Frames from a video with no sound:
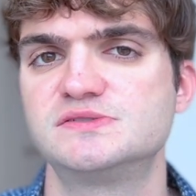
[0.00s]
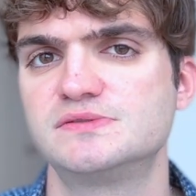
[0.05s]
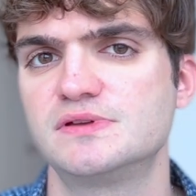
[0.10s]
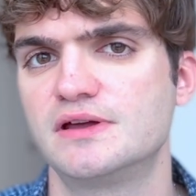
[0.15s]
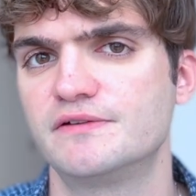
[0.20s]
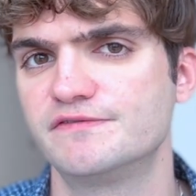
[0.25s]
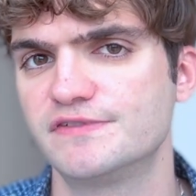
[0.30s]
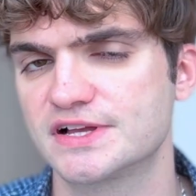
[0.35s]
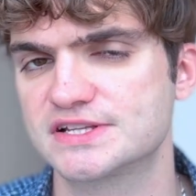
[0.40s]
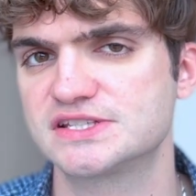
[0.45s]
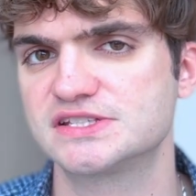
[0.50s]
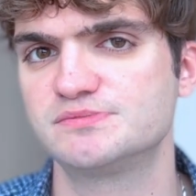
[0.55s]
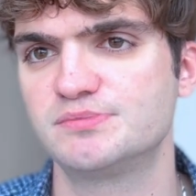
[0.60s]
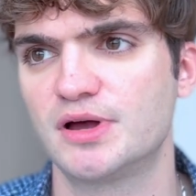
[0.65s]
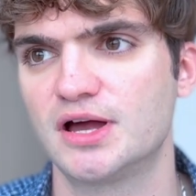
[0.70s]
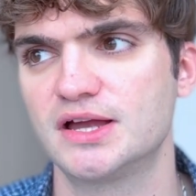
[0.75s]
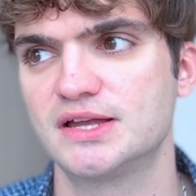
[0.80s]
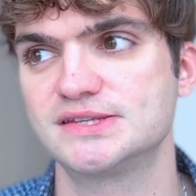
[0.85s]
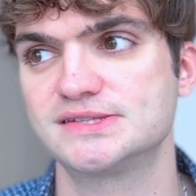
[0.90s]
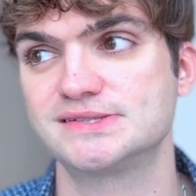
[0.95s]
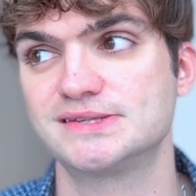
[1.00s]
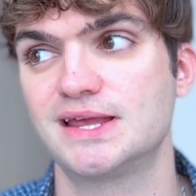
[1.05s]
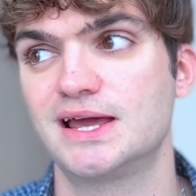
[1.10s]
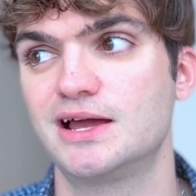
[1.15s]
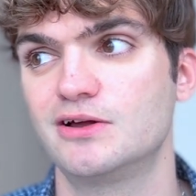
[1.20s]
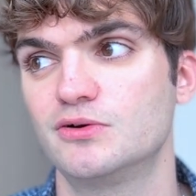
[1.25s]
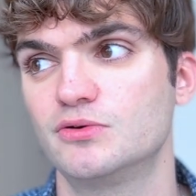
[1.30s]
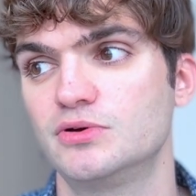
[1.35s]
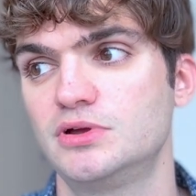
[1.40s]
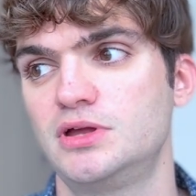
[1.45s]
FlexiSPY is
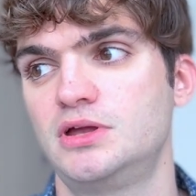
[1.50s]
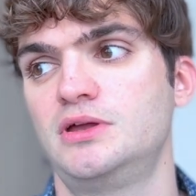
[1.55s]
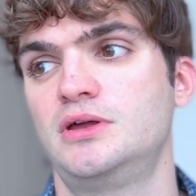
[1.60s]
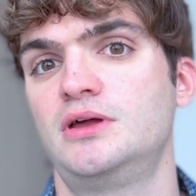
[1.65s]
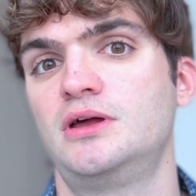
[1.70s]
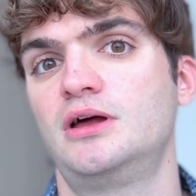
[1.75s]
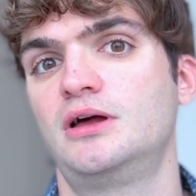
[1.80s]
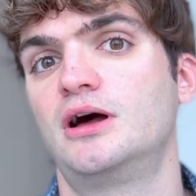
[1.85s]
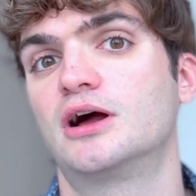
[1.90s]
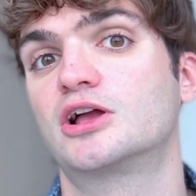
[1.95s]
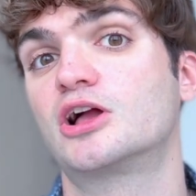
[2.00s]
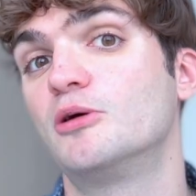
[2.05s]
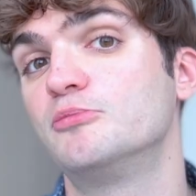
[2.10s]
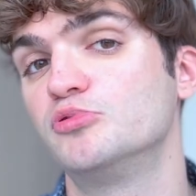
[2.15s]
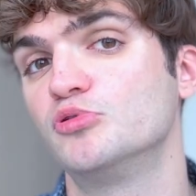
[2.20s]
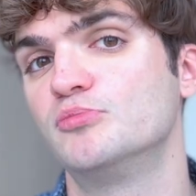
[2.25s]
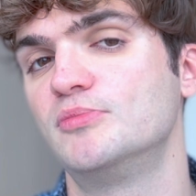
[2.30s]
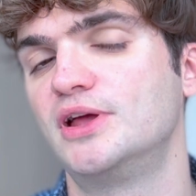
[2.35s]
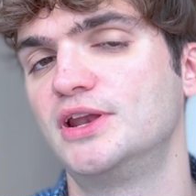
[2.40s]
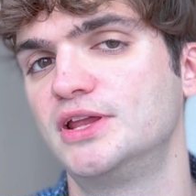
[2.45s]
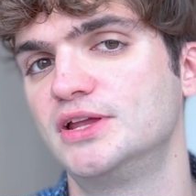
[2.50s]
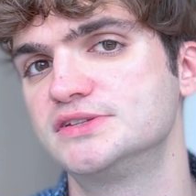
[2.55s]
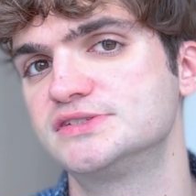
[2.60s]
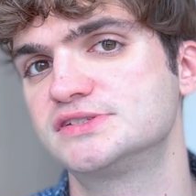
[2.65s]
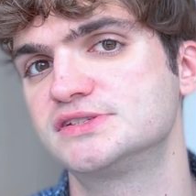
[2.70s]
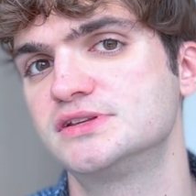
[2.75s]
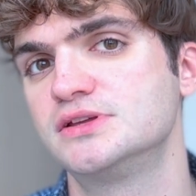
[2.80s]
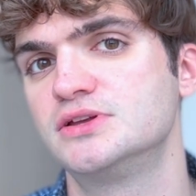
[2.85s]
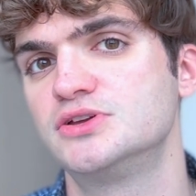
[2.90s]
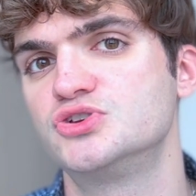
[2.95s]
now a couple
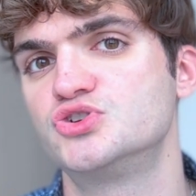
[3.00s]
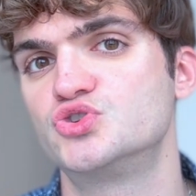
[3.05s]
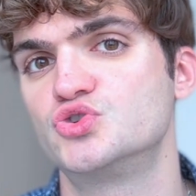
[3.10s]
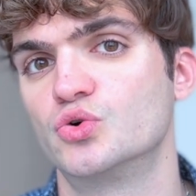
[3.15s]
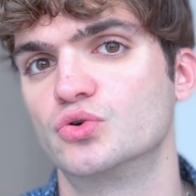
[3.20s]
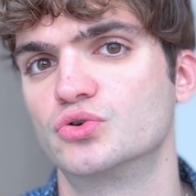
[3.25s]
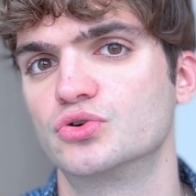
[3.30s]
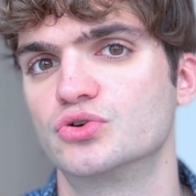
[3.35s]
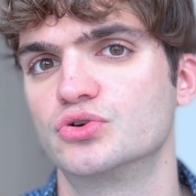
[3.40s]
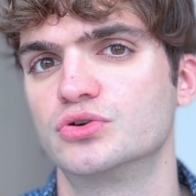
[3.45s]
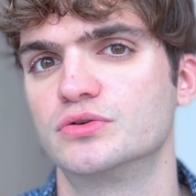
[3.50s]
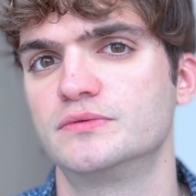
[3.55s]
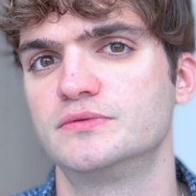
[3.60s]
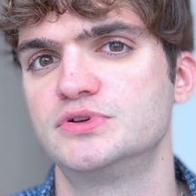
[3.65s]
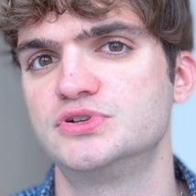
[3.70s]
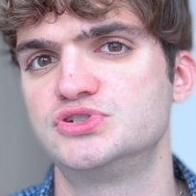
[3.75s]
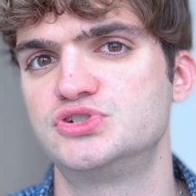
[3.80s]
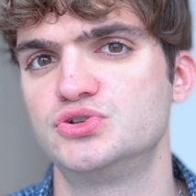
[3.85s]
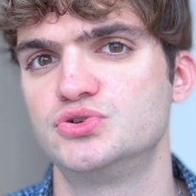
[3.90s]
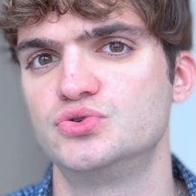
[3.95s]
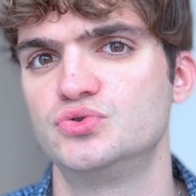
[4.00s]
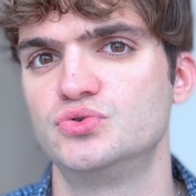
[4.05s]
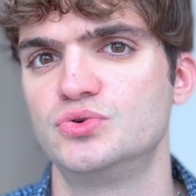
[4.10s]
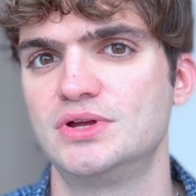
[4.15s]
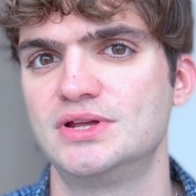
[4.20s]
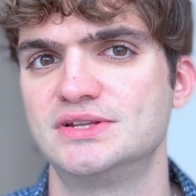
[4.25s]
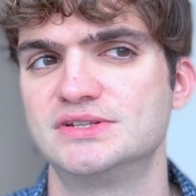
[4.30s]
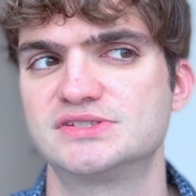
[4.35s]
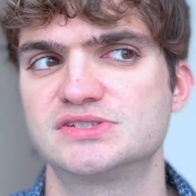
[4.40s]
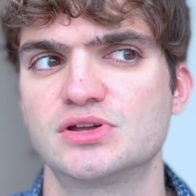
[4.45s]
minutes shorter to
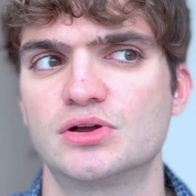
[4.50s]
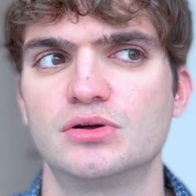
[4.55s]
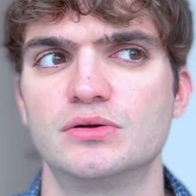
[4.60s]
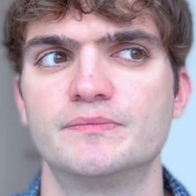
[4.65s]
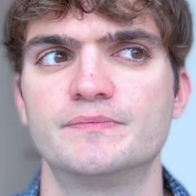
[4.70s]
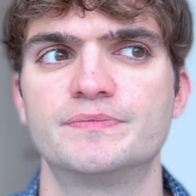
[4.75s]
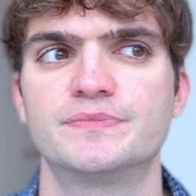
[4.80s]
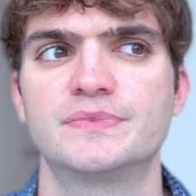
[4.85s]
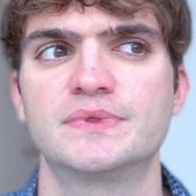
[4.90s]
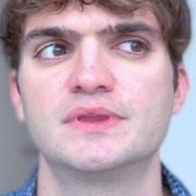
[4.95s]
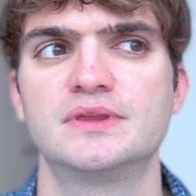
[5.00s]
install,